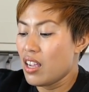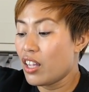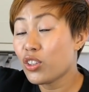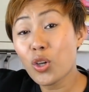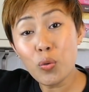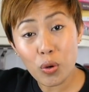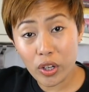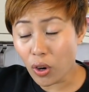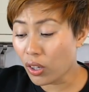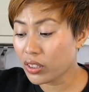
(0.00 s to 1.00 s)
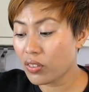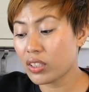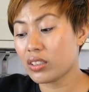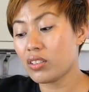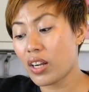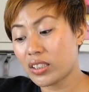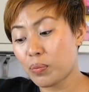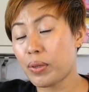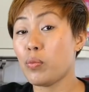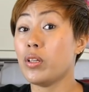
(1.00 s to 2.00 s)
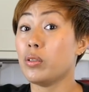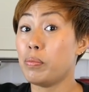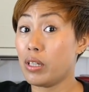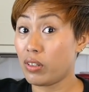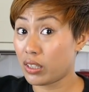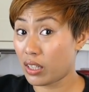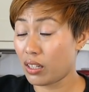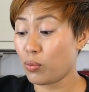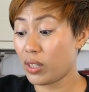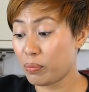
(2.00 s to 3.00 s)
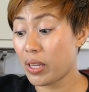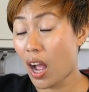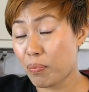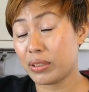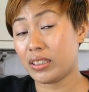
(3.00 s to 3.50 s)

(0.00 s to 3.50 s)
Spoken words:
And don't worry, all the written recipe will be up at